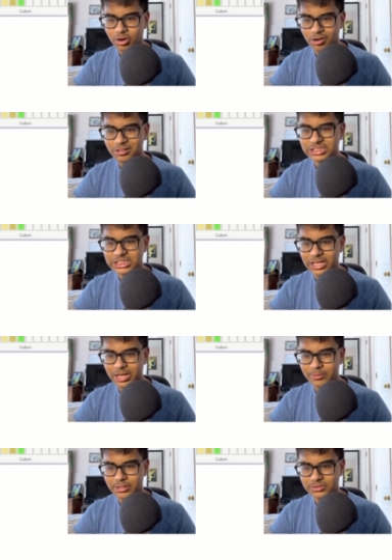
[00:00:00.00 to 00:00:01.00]
Archie
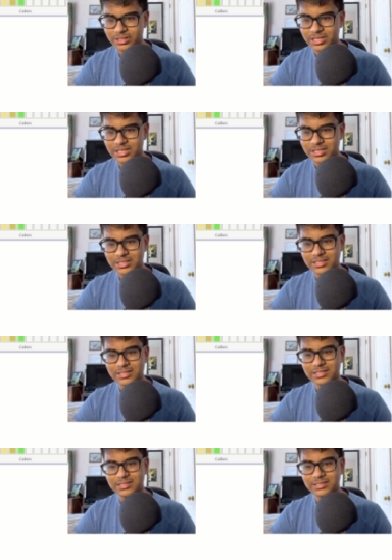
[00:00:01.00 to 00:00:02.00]
eyebrows, right?
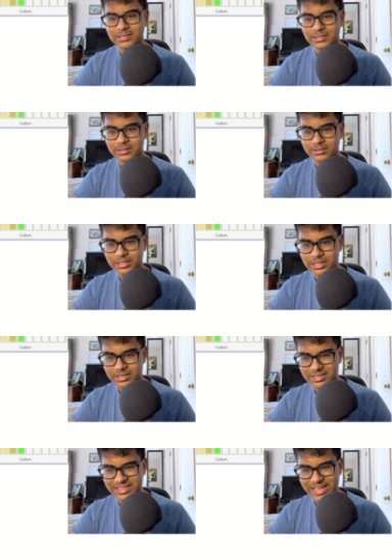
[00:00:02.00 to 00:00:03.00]
Like
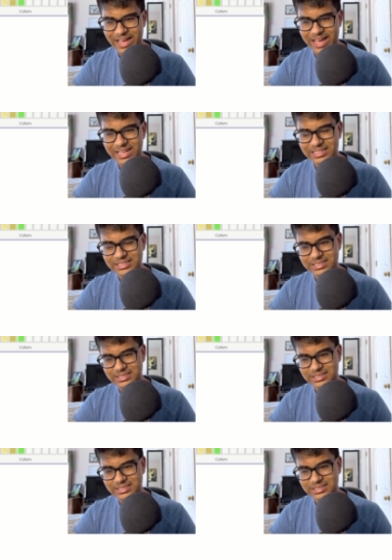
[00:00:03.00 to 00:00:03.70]
that.